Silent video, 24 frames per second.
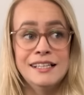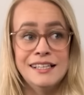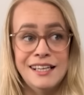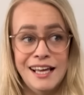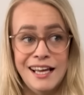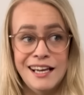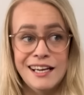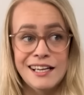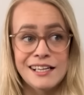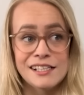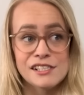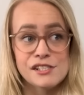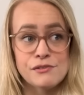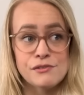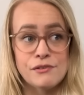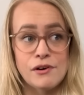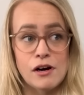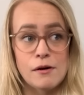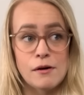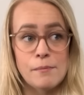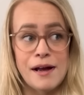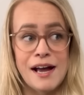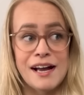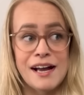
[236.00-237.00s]
Dating as
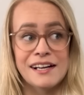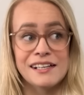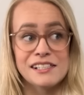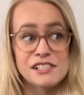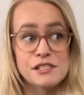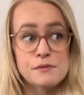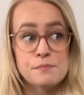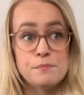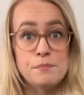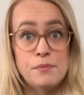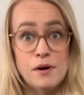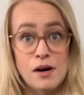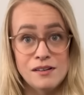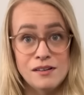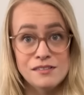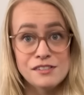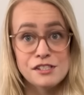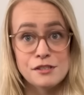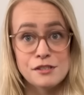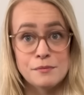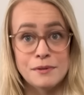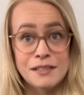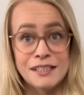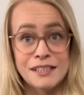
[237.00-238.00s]
far back as
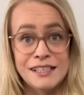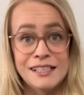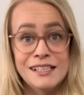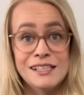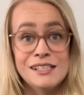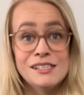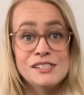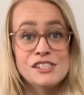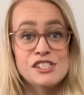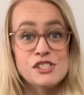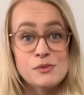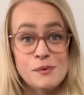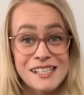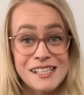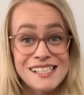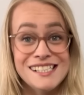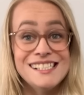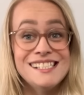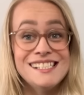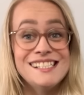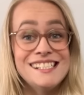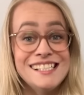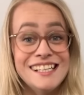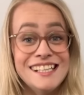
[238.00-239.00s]
possibly
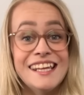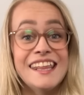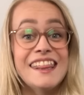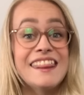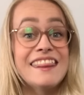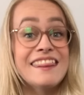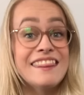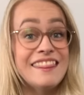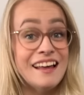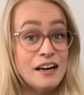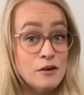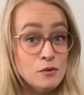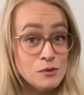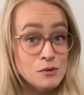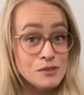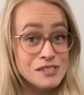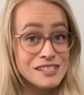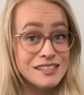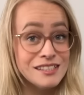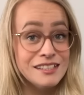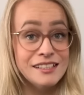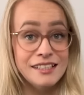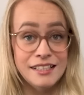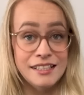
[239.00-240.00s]

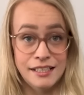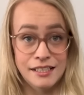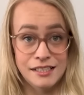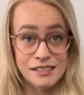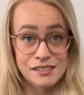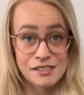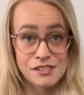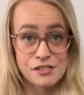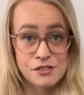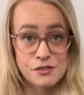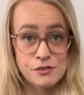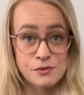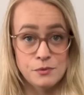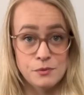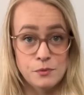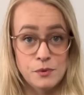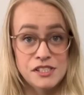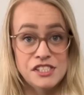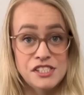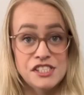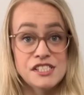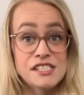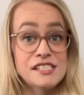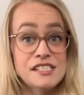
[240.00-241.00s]
20,000 years,
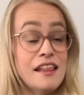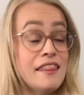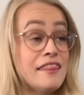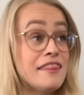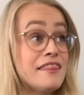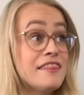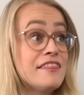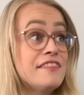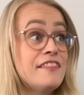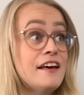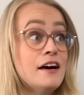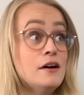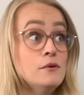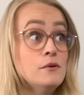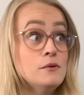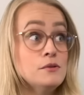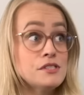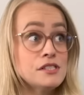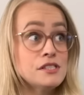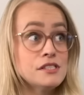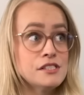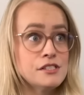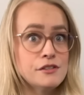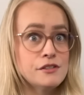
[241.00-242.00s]
which is
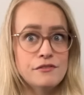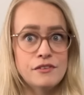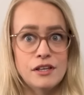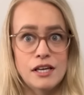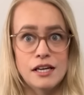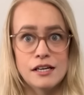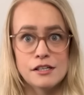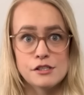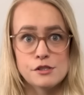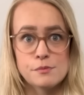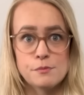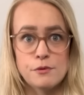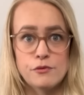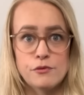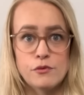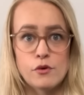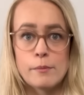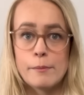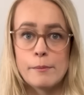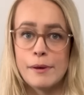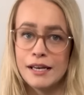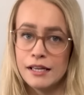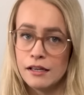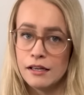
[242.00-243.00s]
thousands of years before
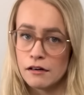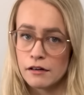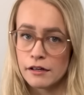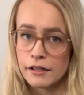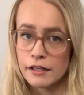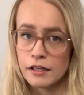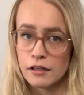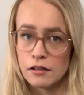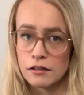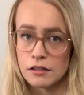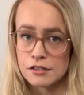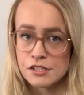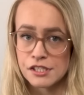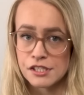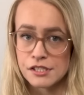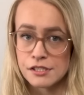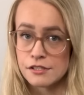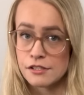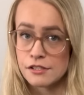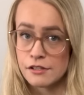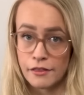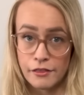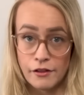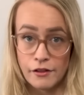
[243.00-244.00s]
many
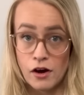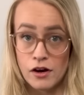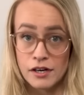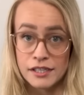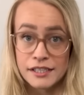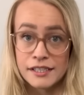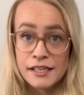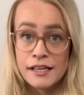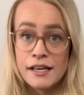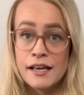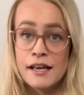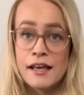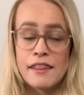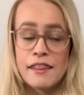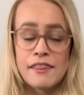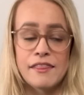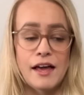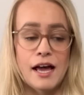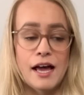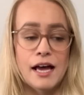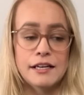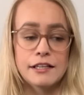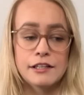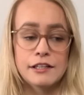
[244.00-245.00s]
archaeologists thought
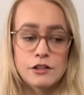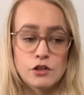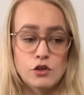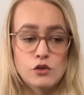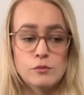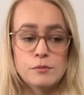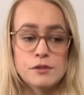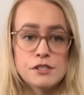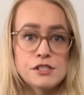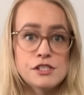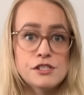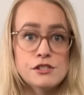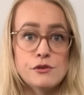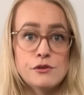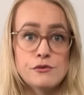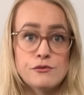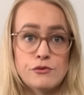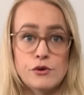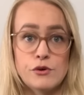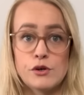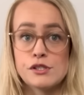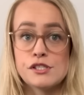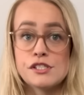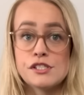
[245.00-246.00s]
that humans
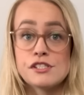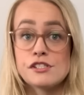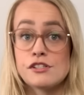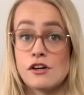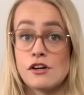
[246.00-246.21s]
first